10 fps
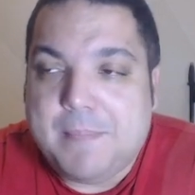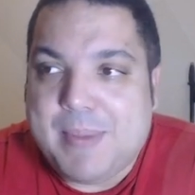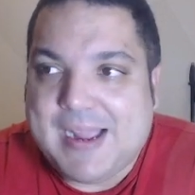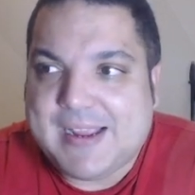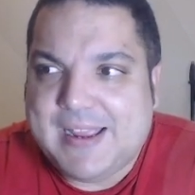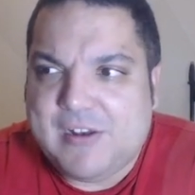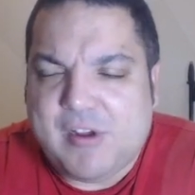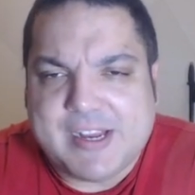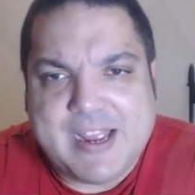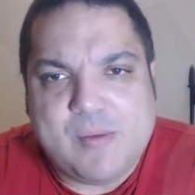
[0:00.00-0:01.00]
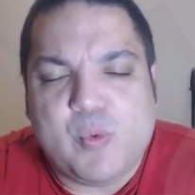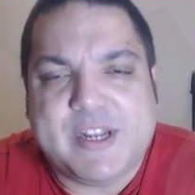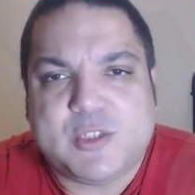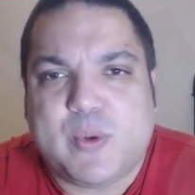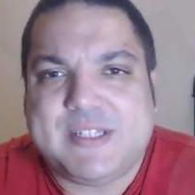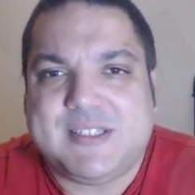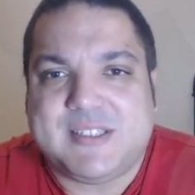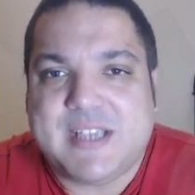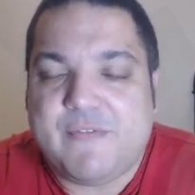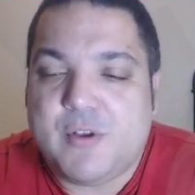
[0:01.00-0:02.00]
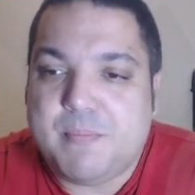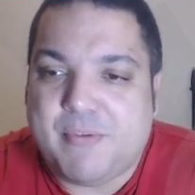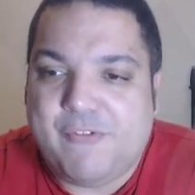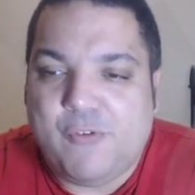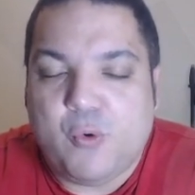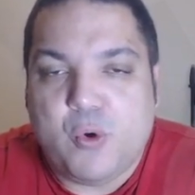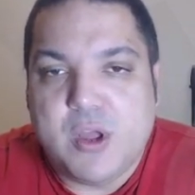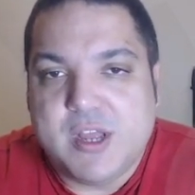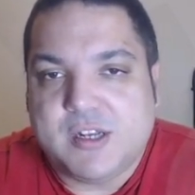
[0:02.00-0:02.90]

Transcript: back in like game week 27 before